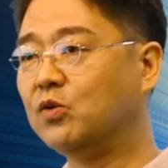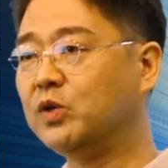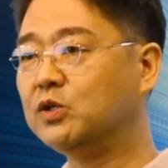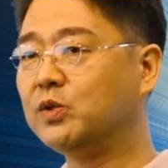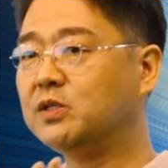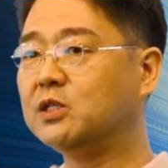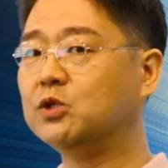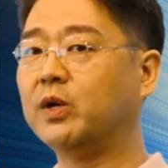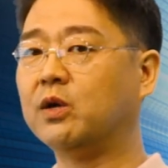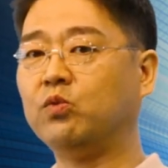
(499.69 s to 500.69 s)
we do it
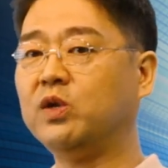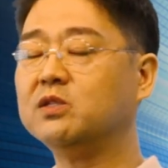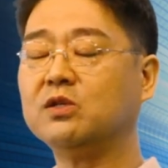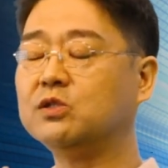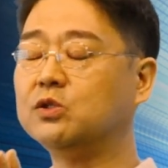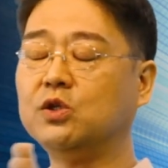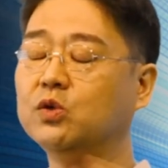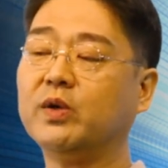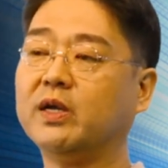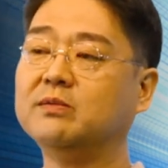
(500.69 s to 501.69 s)
this way. We'll just
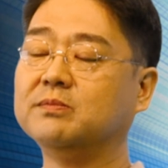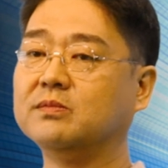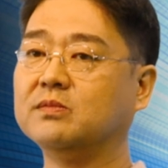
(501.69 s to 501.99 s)
do it